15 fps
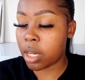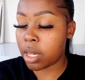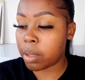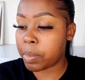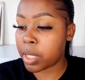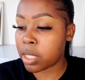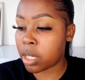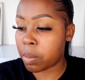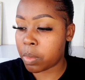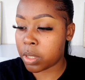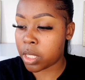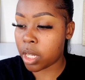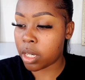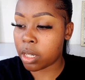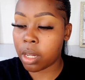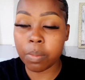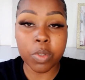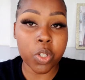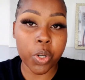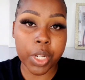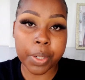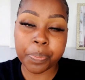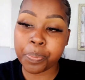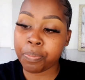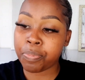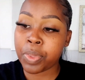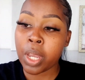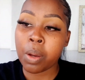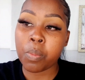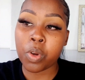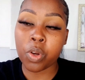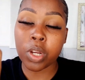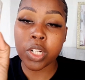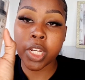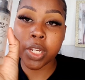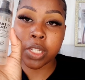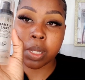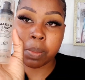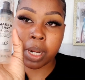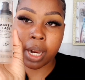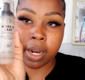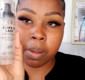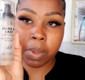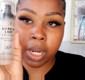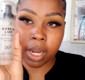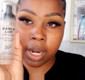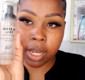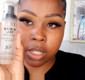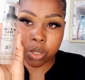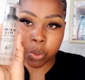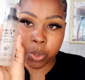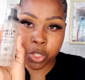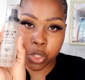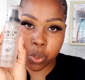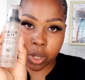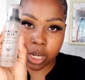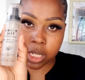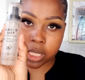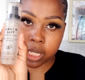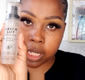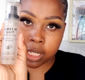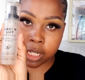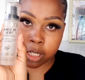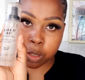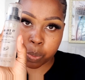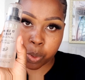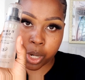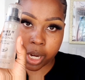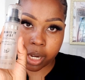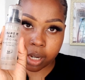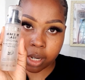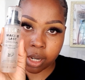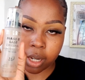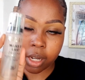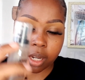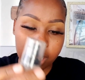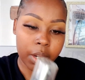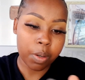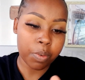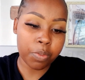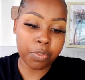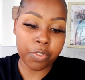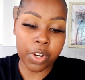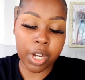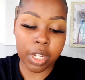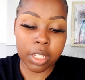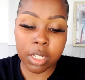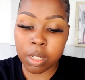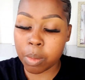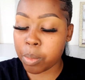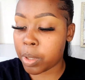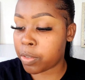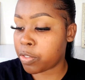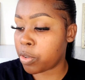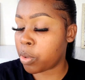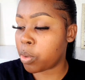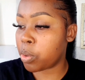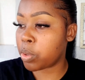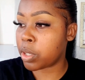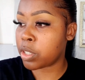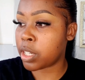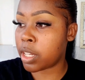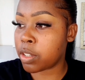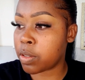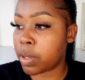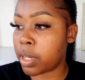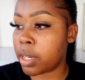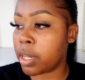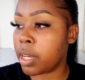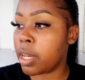Yeah? My serum is done, I'm sorry. We're going to use the Milani Make It Last Original Setting Spray first before the sunscreen.